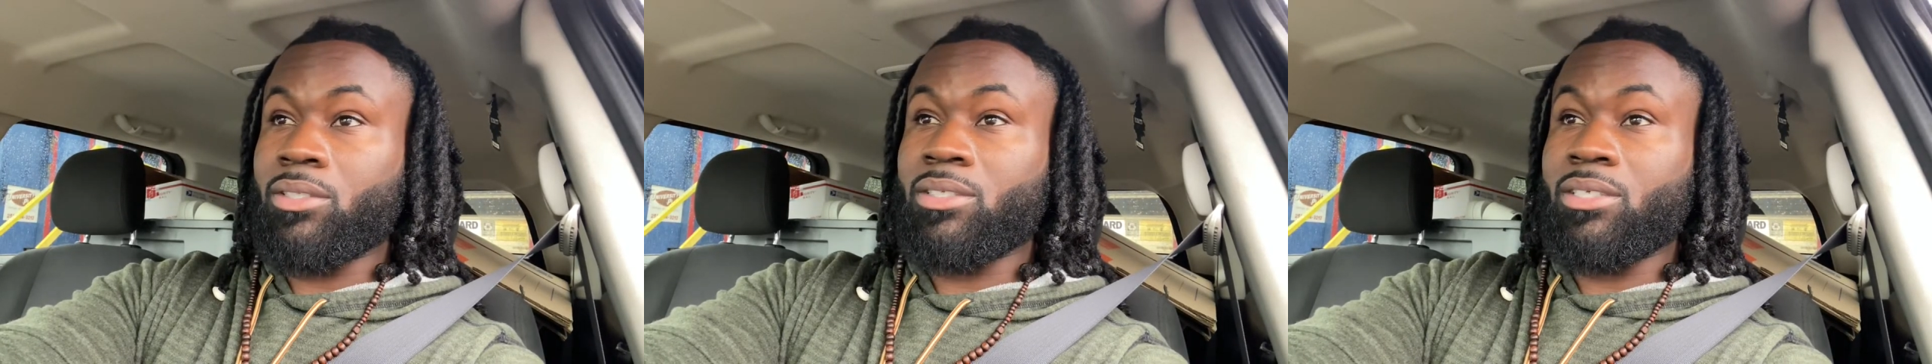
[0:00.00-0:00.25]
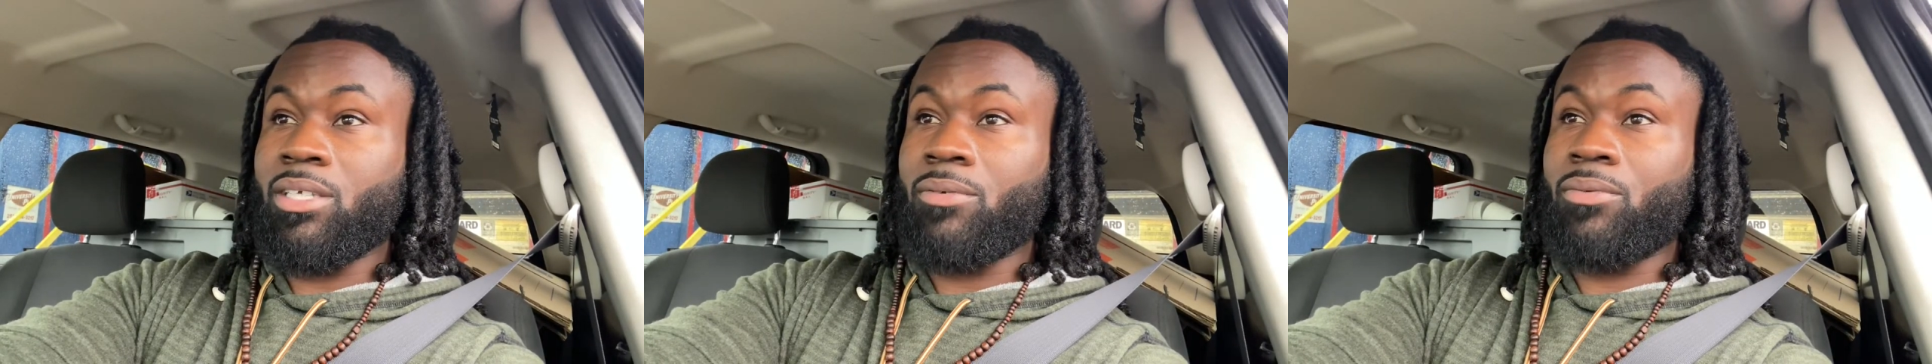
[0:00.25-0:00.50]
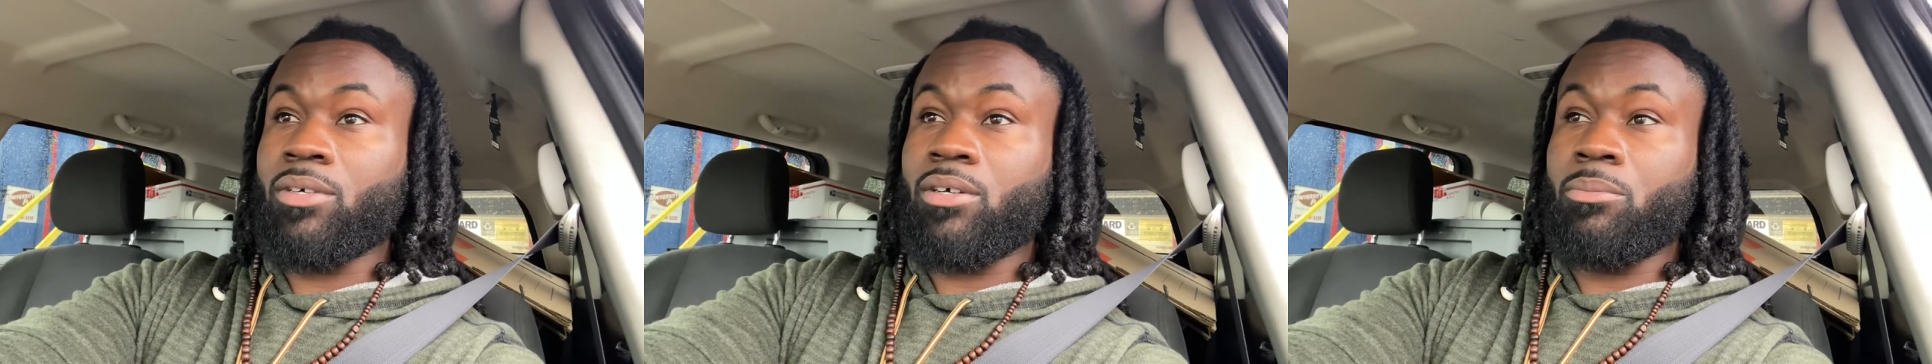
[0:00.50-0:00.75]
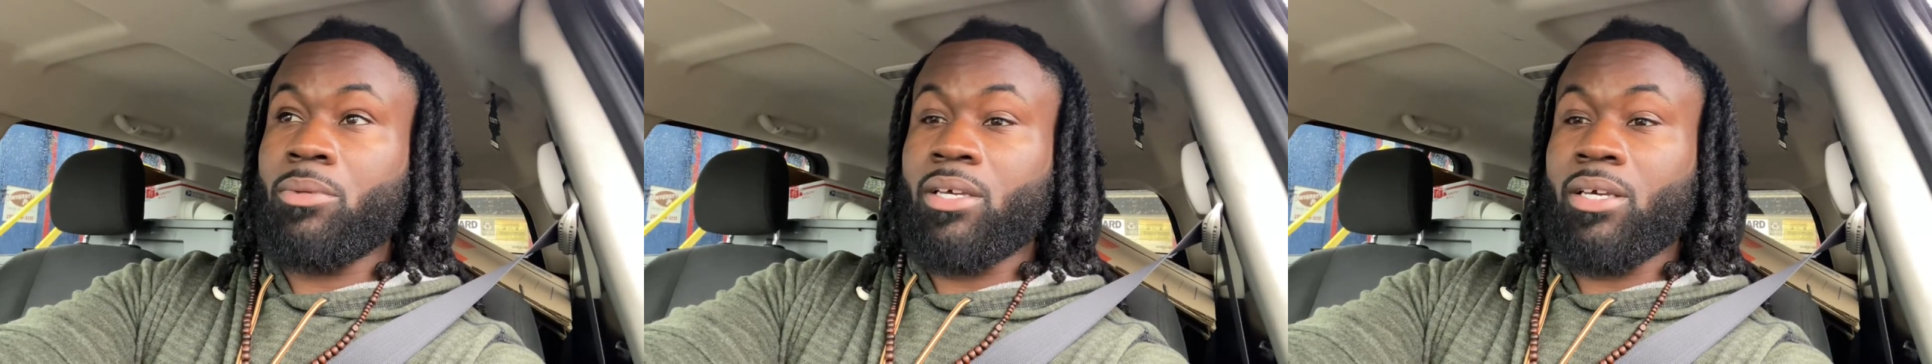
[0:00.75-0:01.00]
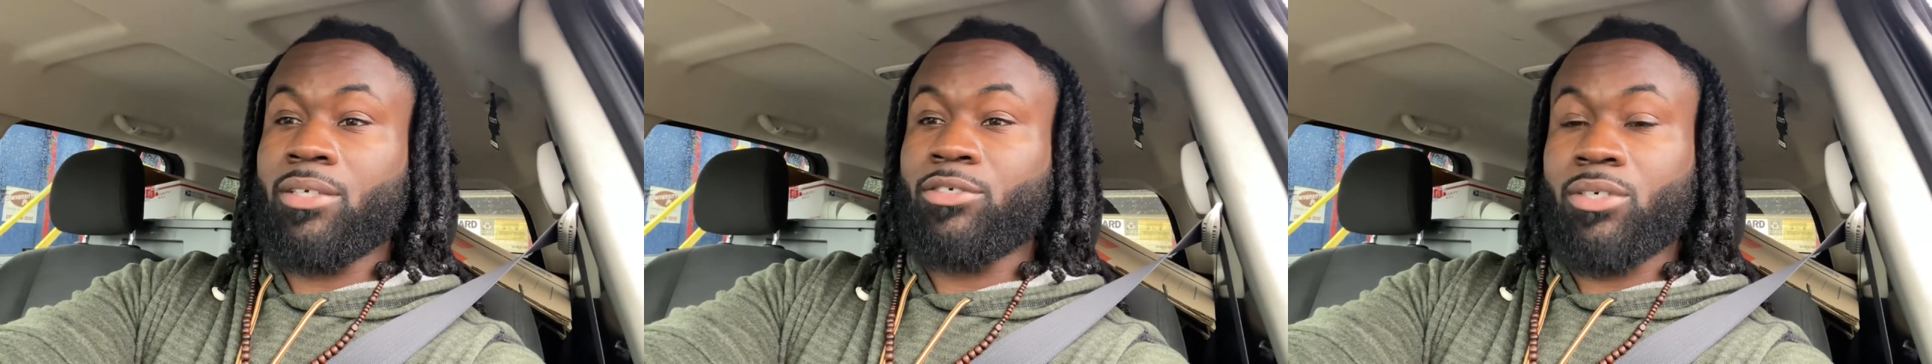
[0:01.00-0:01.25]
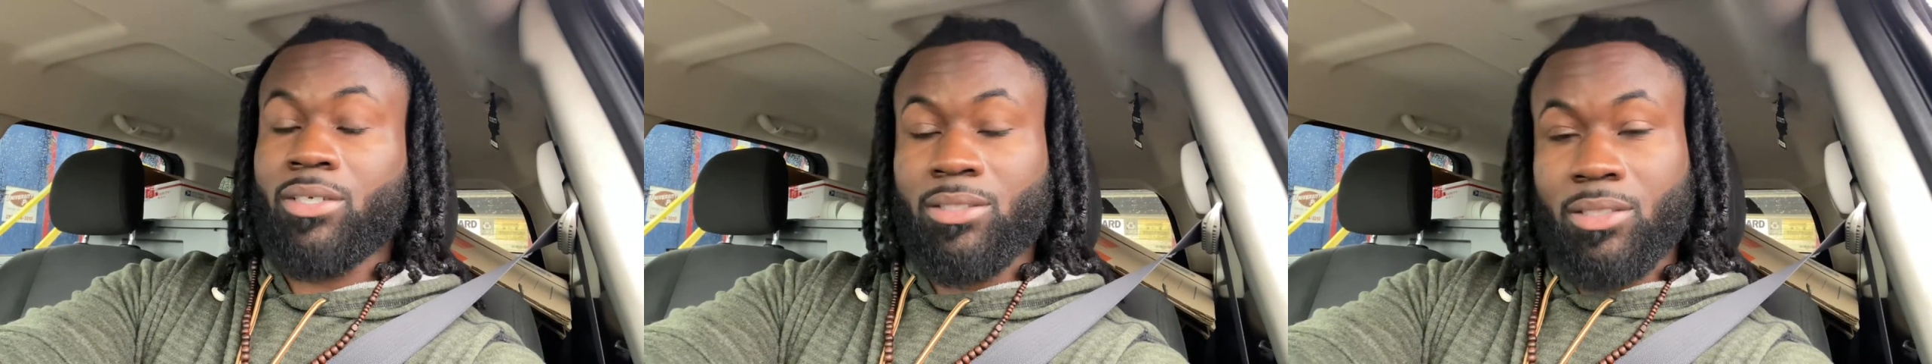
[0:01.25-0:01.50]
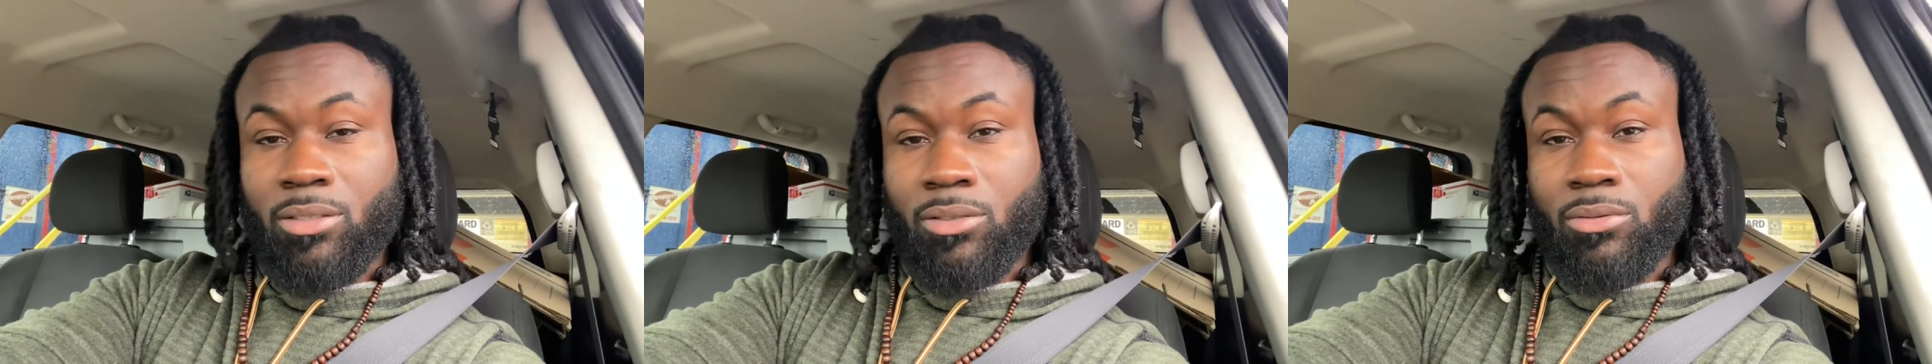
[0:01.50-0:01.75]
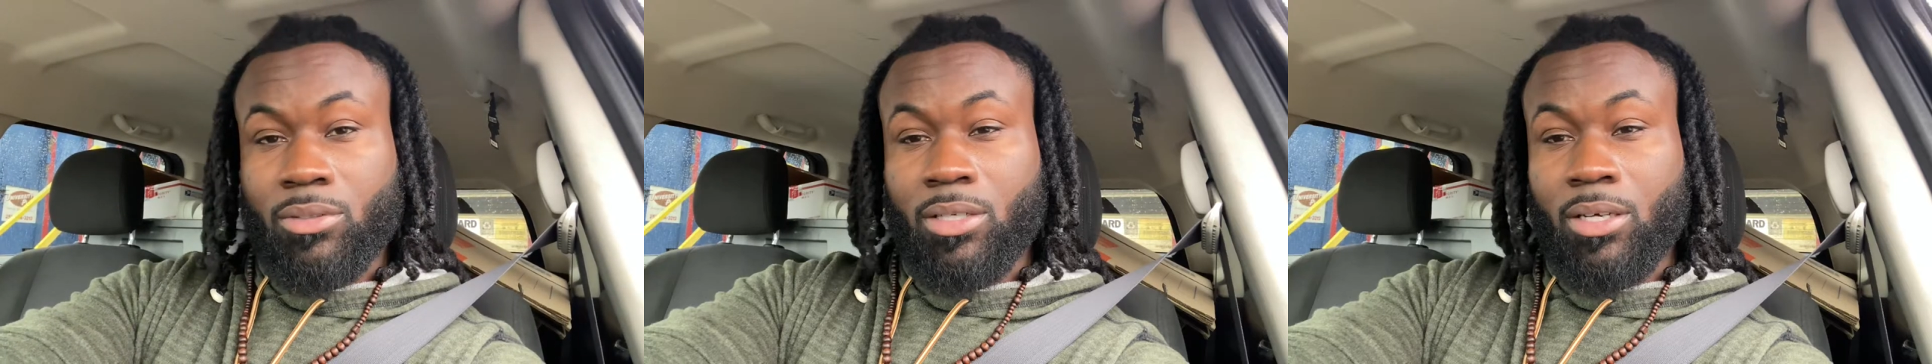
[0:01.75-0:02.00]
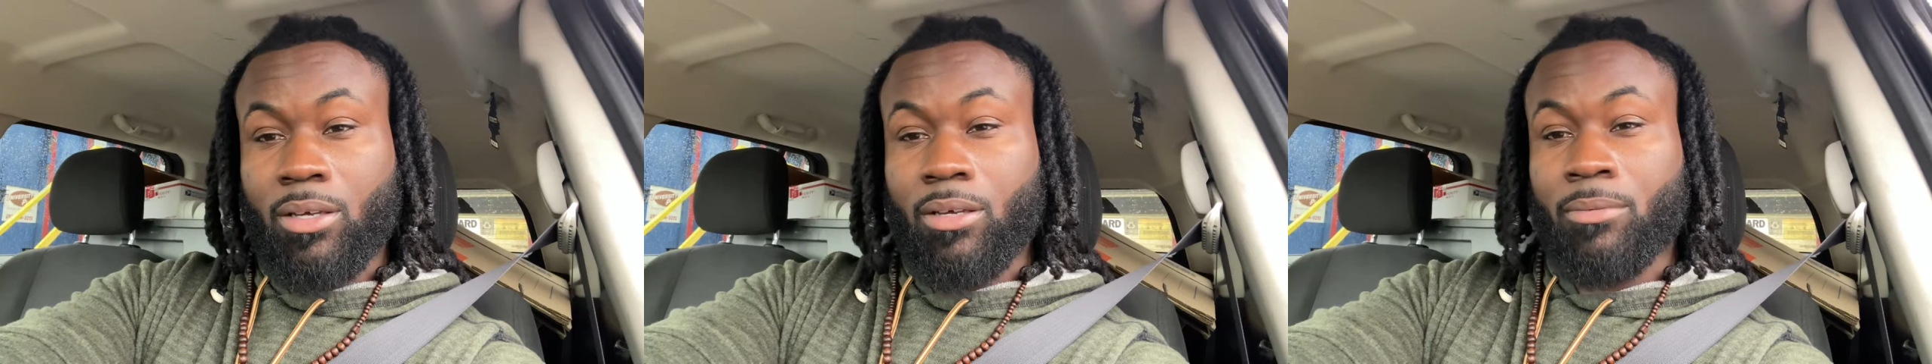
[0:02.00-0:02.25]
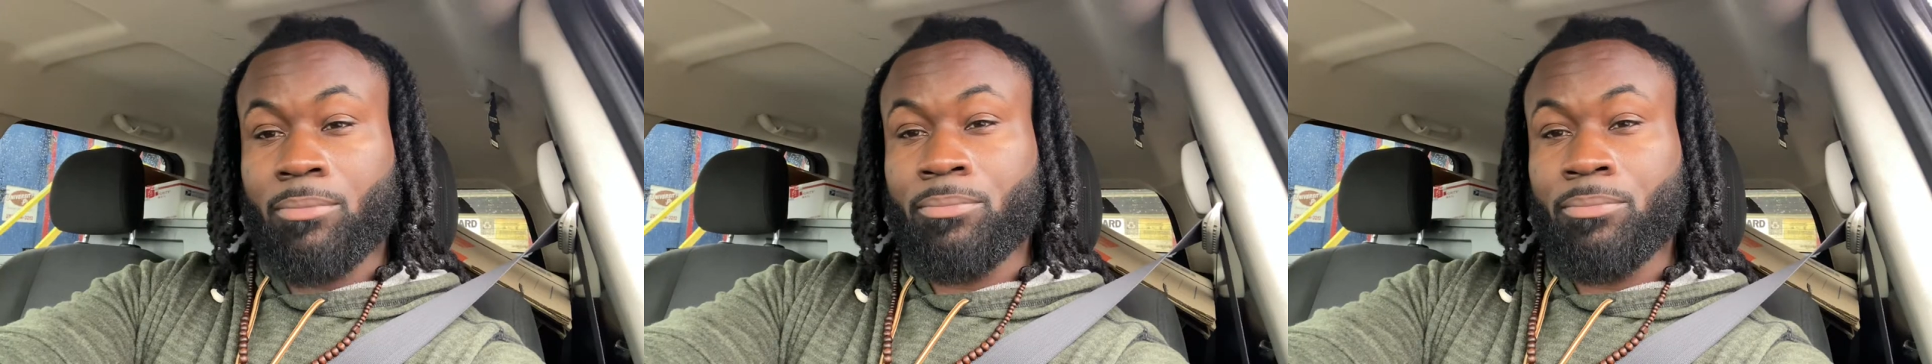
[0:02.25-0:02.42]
is definitely gonna be a transitional time